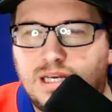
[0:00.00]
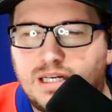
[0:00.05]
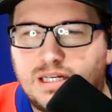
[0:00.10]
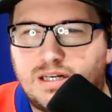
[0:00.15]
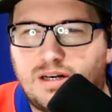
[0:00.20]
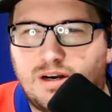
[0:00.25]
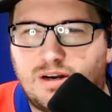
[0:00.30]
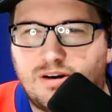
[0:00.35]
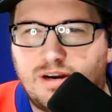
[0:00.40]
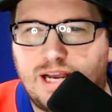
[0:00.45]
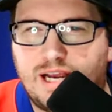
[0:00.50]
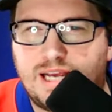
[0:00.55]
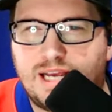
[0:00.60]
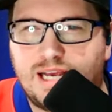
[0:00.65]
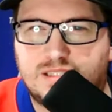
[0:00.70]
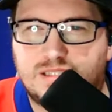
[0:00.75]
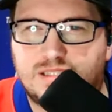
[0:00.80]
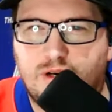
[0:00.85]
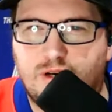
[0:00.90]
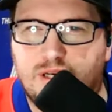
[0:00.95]
Connor
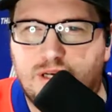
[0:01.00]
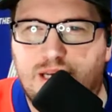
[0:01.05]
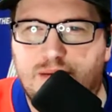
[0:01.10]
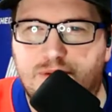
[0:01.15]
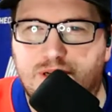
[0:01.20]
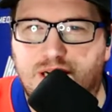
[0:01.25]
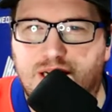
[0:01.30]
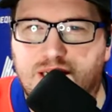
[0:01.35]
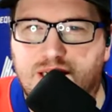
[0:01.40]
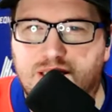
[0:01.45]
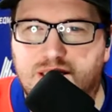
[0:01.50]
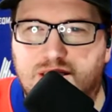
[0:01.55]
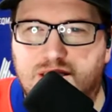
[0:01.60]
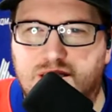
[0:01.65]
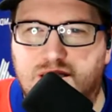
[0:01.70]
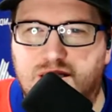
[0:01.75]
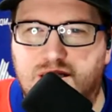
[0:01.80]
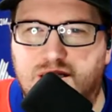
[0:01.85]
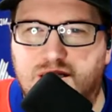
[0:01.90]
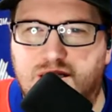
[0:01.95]
S., great game tonight.
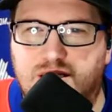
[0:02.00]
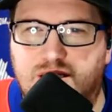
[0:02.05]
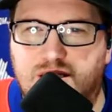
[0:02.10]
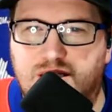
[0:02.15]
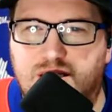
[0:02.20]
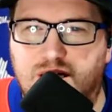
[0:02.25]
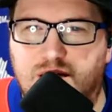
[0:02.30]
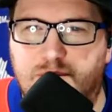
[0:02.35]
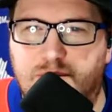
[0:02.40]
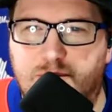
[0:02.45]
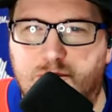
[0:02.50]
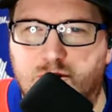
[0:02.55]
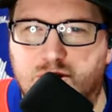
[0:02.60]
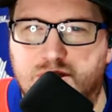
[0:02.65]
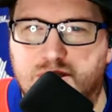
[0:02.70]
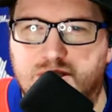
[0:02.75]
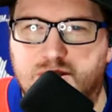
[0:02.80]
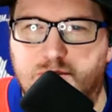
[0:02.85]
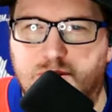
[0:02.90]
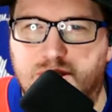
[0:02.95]
Got to be more
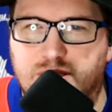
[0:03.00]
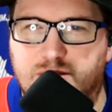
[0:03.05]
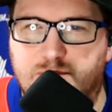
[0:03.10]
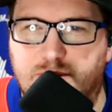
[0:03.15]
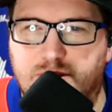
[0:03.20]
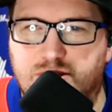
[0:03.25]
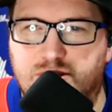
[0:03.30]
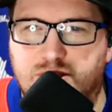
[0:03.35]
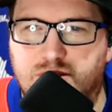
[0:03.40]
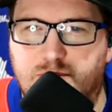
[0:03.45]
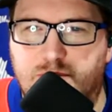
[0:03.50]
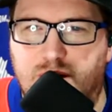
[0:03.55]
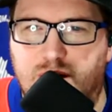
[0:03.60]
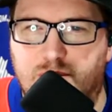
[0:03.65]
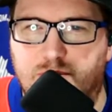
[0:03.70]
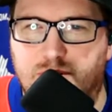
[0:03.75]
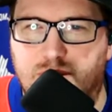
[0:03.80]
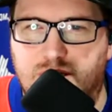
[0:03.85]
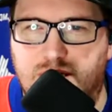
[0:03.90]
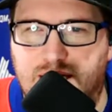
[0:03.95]
disciplined, especially on the
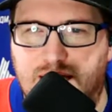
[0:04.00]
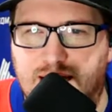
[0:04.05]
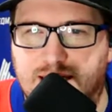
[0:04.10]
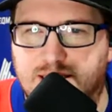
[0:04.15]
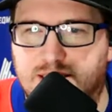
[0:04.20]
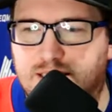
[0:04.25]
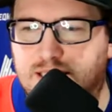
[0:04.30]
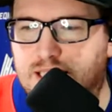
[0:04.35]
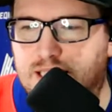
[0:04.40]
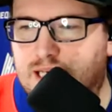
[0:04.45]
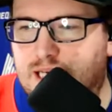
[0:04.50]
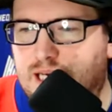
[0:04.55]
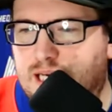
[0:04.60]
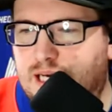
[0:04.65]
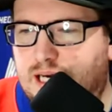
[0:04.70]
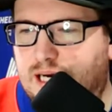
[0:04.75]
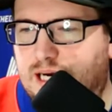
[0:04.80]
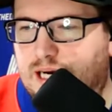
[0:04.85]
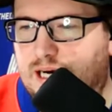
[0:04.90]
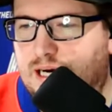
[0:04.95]
power play. Yes,
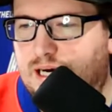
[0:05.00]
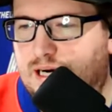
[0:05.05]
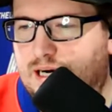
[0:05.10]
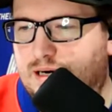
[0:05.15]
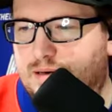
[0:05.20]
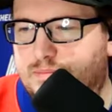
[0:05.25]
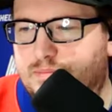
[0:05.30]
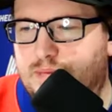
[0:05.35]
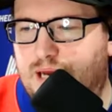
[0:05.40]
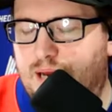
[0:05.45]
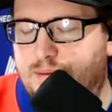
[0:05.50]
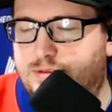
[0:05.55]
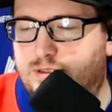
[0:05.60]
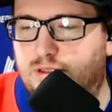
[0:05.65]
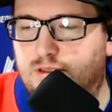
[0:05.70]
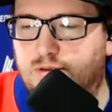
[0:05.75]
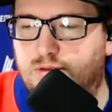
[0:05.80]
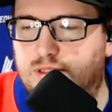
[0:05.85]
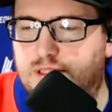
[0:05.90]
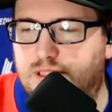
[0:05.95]

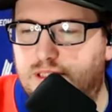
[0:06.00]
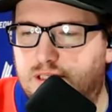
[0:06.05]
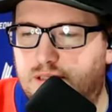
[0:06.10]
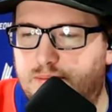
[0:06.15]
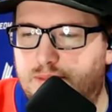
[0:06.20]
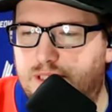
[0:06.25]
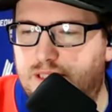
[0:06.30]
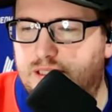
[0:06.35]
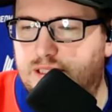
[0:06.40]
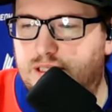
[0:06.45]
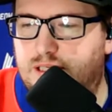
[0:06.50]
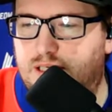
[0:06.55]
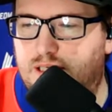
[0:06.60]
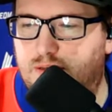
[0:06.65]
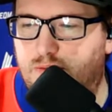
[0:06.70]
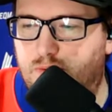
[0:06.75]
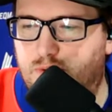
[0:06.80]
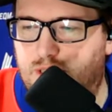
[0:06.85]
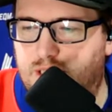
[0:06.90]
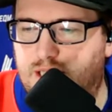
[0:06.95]
absolutely.
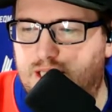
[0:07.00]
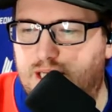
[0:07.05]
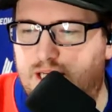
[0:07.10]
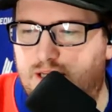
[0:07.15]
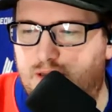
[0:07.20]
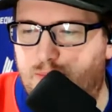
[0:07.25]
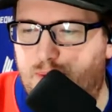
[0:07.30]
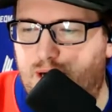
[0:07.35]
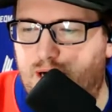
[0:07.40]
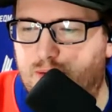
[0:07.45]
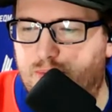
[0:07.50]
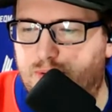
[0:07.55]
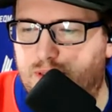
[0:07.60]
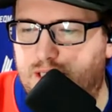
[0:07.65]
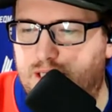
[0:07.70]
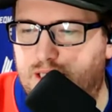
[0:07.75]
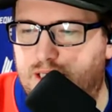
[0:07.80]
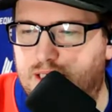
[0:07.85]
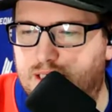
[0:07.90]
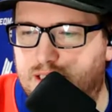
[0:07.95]
We're going to get into the power
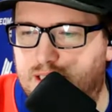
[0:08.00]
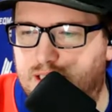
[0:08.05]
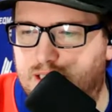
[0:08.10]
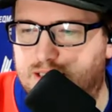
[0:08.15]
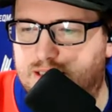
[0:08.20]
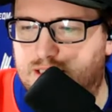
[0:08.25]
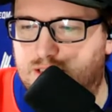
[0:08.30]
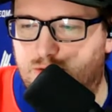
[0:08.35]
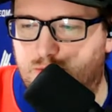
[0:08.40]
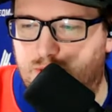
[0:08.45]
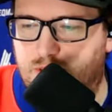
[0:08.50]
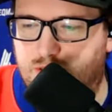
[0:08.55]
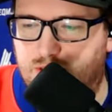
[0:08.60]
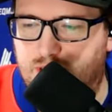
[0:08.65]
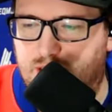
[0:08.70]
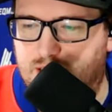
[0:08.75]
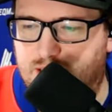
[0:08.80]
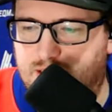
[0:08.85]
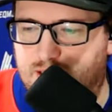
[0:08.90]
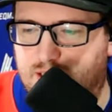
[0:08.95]
play situation
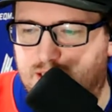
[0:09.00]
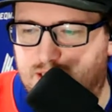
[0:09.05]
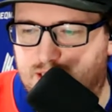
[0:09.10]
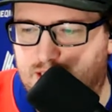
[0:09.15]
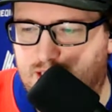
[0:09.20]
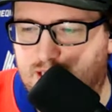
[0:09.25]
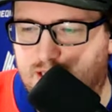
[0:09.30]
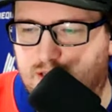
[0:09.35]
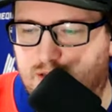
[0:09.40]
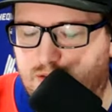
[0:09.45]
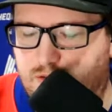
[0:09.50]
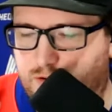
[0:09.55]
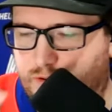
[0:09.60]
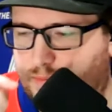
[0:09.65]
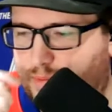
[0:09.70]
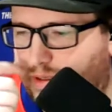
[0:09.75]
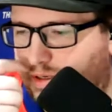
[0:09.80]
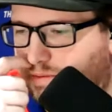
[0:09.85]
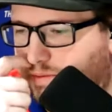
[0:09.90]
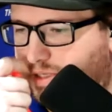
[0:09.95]
at the end of the third
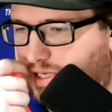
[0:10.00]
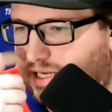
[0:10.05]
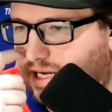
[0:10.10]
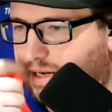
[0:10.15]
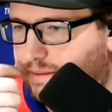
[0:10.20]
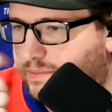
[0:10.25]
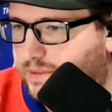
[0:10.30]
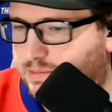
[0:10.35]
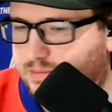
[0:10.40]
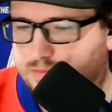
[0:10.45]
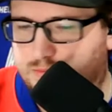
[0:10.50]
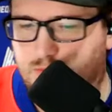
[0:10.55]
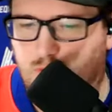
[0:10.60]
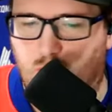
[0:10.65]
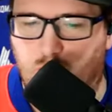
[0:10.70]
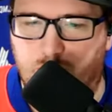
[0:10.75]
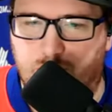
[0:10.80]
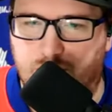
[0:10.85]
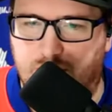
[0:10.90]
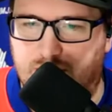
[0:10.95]
period recap. I'm
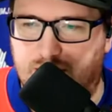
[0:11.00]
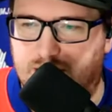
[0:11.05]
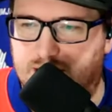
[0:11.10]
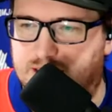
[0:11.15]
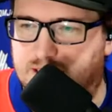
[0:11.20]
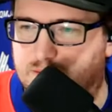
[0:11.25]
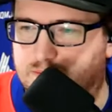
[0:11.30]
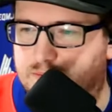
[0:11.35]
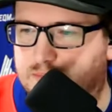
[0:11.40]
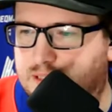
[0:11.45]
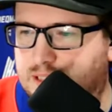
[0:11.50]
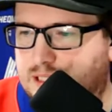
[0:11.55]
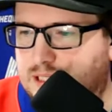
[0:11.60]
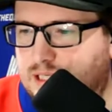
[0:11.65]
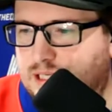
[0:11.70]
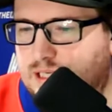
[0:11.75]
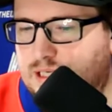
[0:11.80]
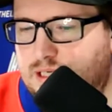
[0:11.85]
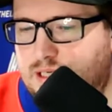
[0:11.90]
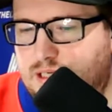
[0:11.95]
hoping I get some
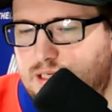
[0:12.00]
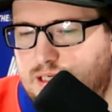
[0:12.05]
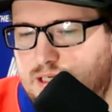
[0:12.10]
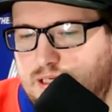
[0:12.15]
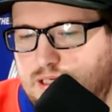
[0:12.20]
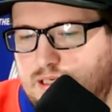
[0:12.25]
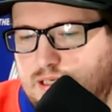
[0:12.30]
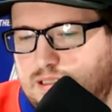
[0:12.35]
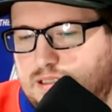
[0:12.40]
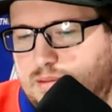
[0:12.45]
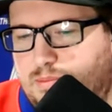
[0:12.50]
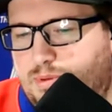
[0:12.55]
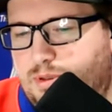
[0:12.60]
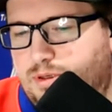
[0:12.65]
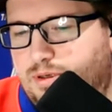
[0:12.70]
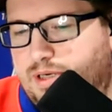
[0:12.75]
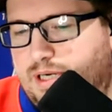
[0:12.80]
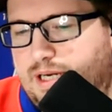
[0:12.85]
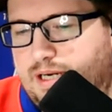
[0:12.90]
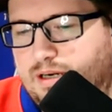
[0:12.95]

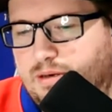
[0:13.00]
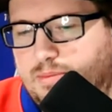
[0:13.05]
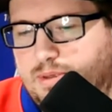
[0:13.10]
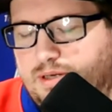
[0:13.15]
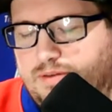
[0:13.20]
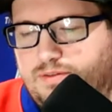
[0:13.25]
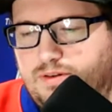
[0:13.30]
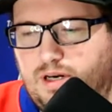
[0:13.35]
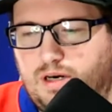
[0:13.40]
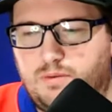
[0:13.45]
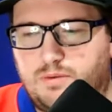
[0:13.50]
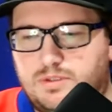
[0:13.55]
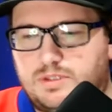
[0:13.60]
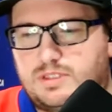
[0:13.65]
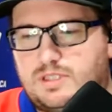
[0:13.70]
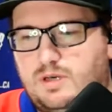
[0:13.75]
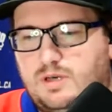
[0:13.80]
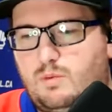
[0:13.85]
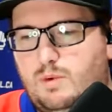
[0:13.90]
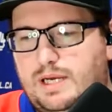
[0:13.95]
computer here, but if not, we're
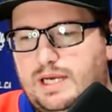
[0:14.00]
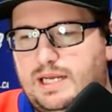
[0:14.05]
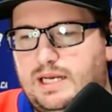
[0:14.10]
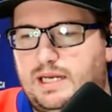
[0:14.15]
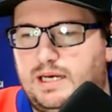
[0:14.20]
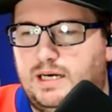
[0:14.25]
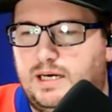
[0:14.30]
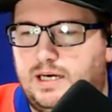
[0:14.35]
just going to wing it.